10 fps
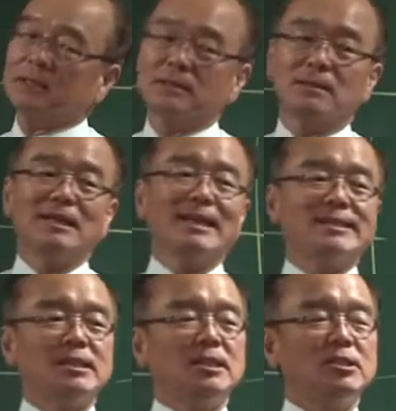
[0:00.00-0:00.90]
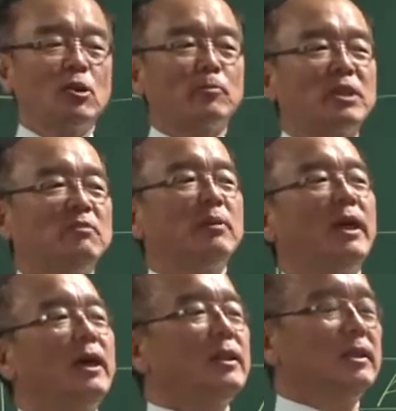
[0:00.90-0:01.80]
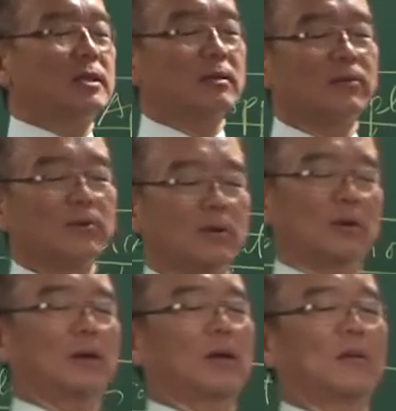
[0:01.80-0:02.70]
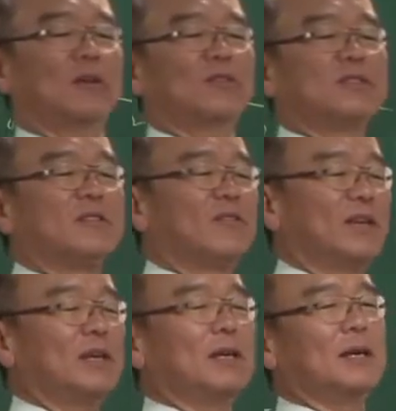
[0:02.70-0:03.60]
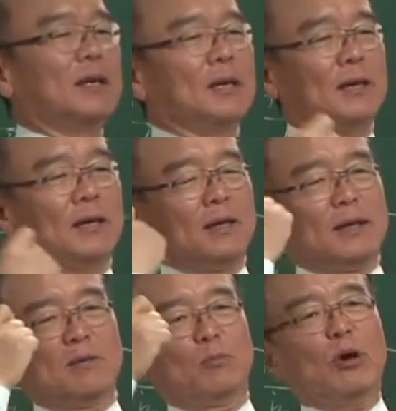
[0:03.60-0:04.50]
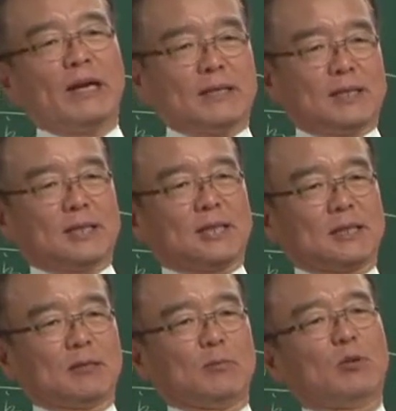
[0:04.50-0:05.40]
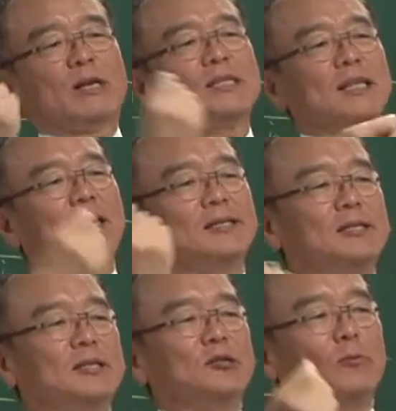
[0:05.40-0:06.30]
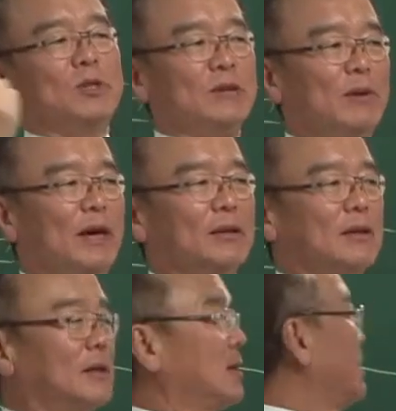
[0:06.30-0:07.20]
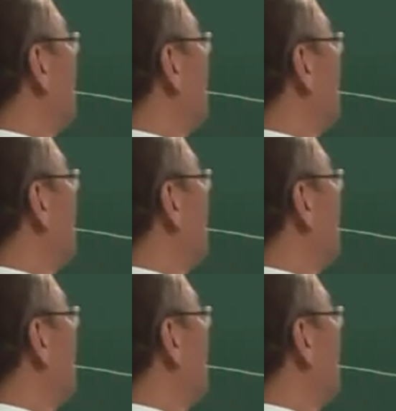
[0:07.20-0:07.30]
the elasticity of demand vis-a-vis price. So price elasticity of demand. And